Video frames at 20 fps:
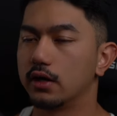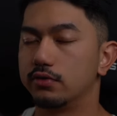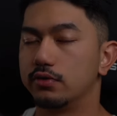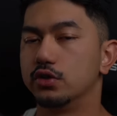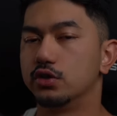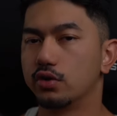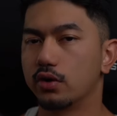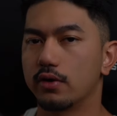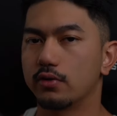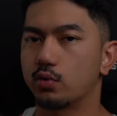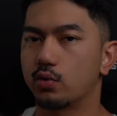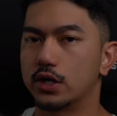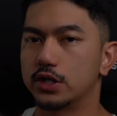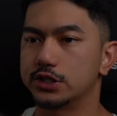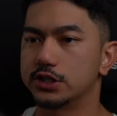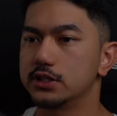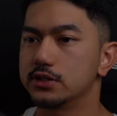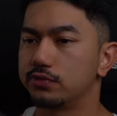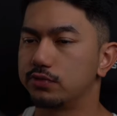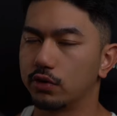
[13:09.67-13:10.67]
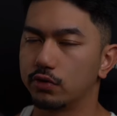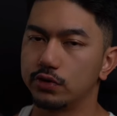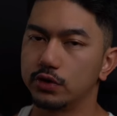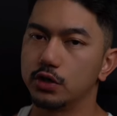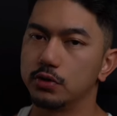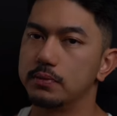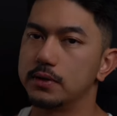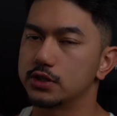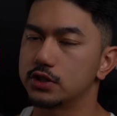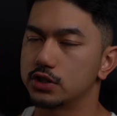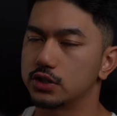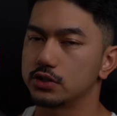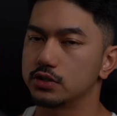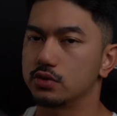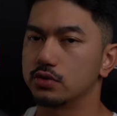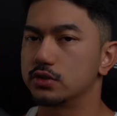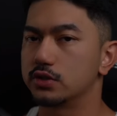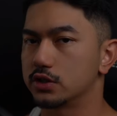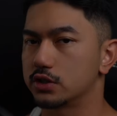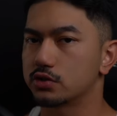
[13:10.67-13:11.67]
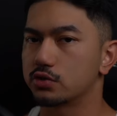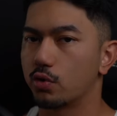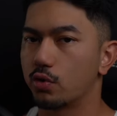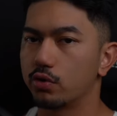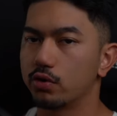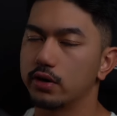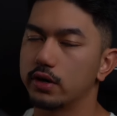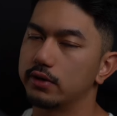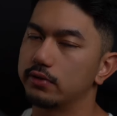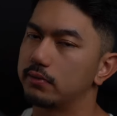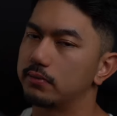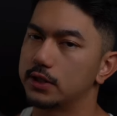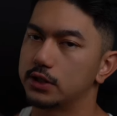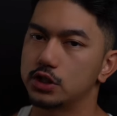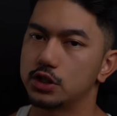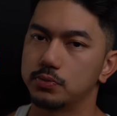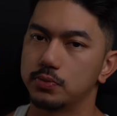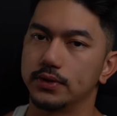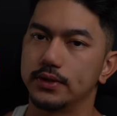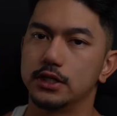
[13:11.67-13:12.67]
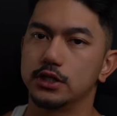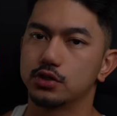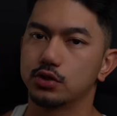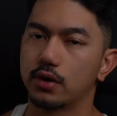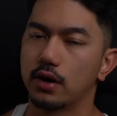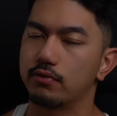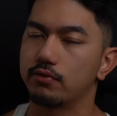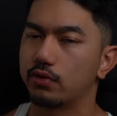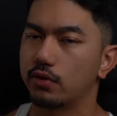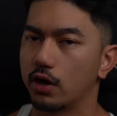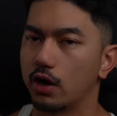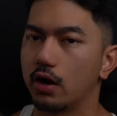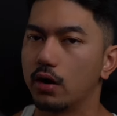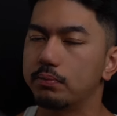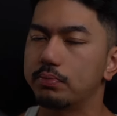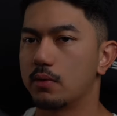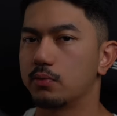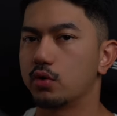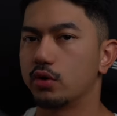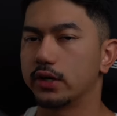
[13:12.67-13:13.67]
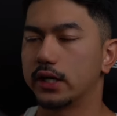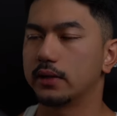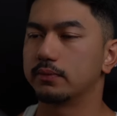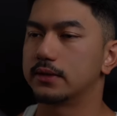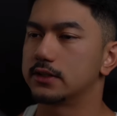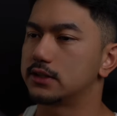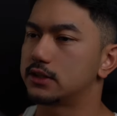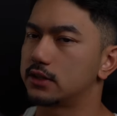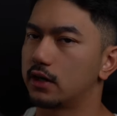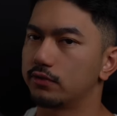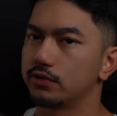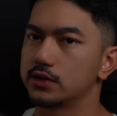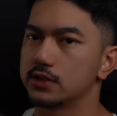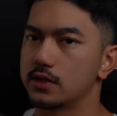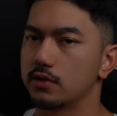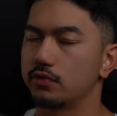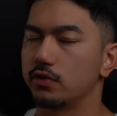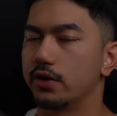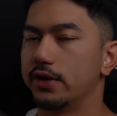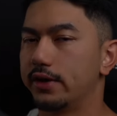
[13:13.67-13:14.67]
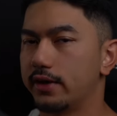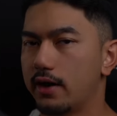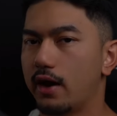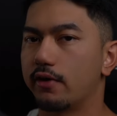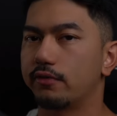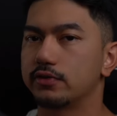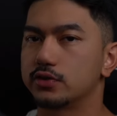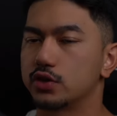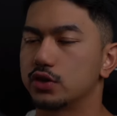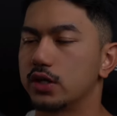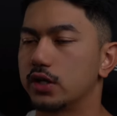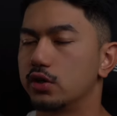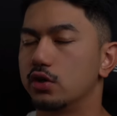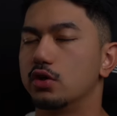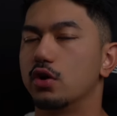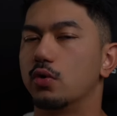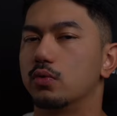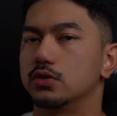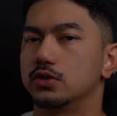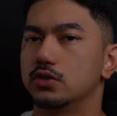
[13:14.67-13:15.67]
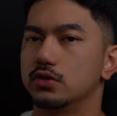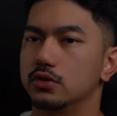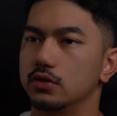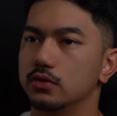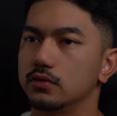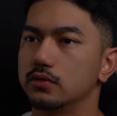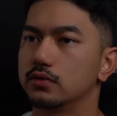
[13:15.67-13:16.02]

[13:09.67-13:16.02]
If you do have questions, feel free to message us on Discord or even message me on Instagram for help. I'm going to keep this surface level enough so that you know what to do.